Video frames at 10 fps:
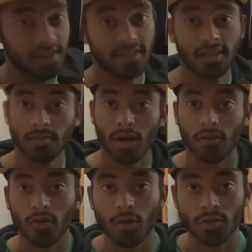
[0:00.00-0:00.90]
this is my
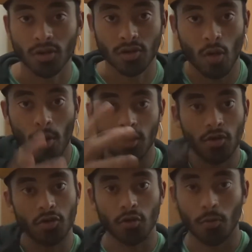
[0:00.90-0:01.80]
room, so it's not my
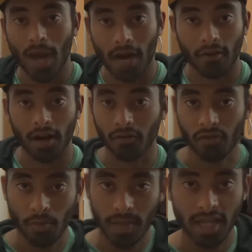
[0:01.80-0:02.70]
usual background
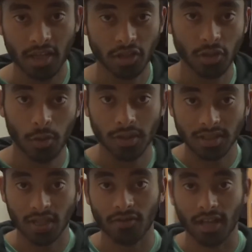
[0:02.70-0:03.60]
with the Pikachu and
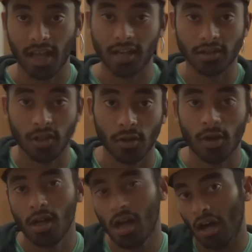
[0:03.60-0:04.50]
stuff like that. So
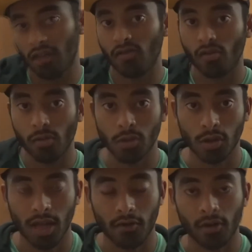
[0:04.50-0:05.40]
I'll give you a room
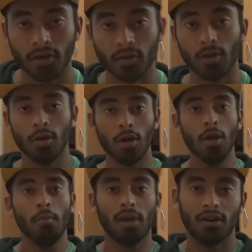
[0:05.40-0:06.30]
tour later on as well.
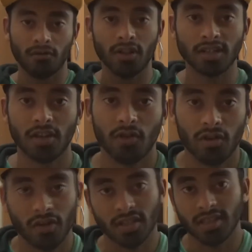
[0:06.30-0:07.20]
But first day of
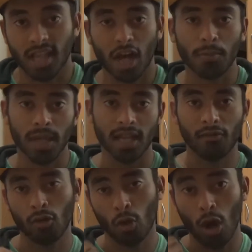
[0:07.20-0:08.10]
university, I've been here
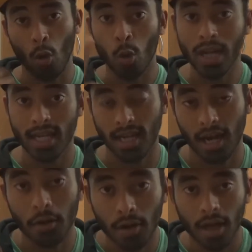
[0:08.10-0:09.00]
for a week
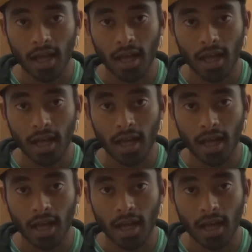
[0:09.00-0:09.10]
now,